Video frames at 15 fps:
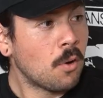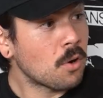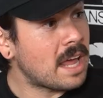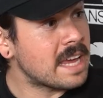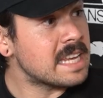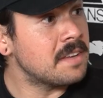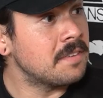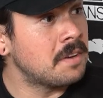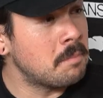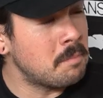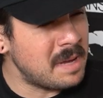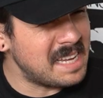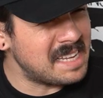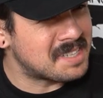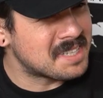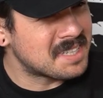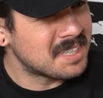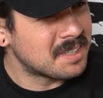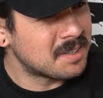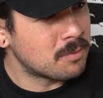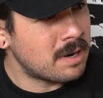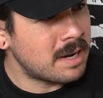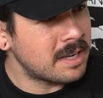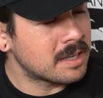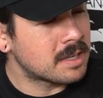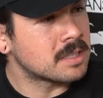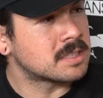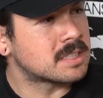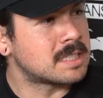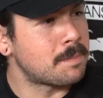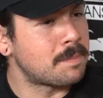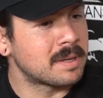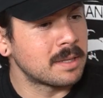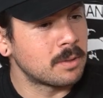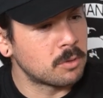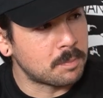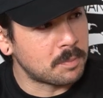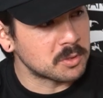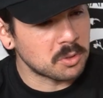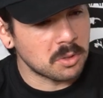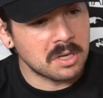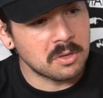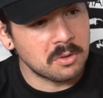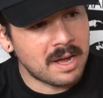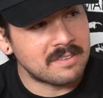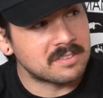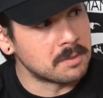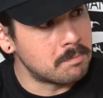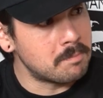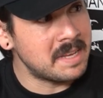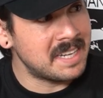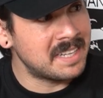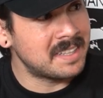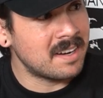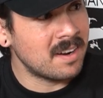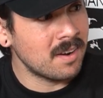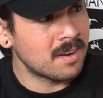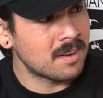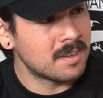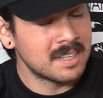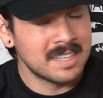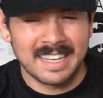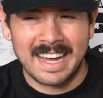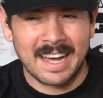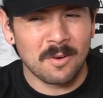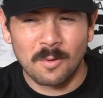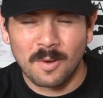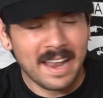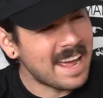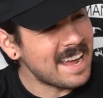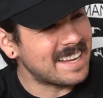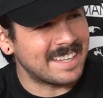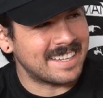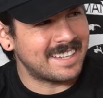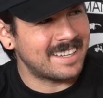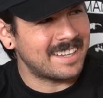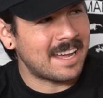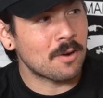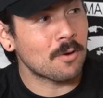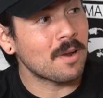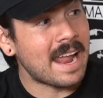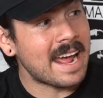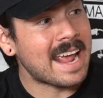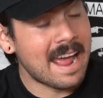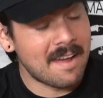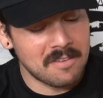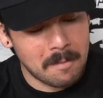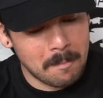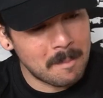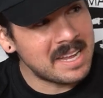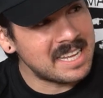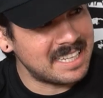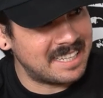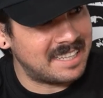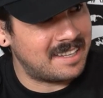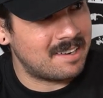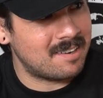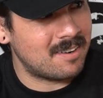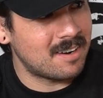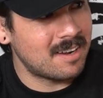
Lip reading: Or, like, even meat, right? Because typically with pozole, you'll have some meat in there. Mm-hmm. I don't like it. I don't like having meat in there.